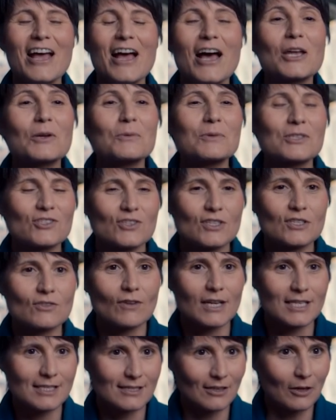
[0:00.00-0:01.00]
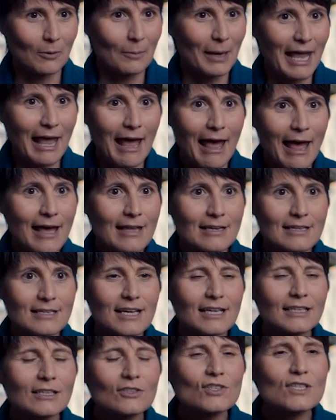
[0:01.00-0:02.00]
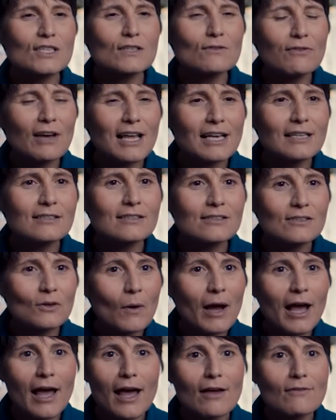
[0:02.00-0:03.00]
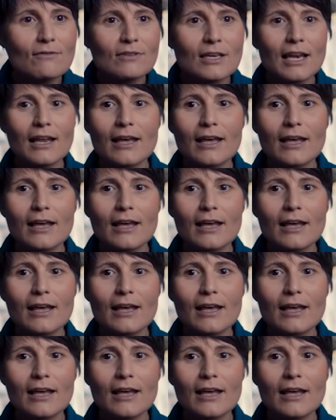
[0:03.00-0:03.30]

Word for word: And it was just resting on my hand, and it just felt so heavy,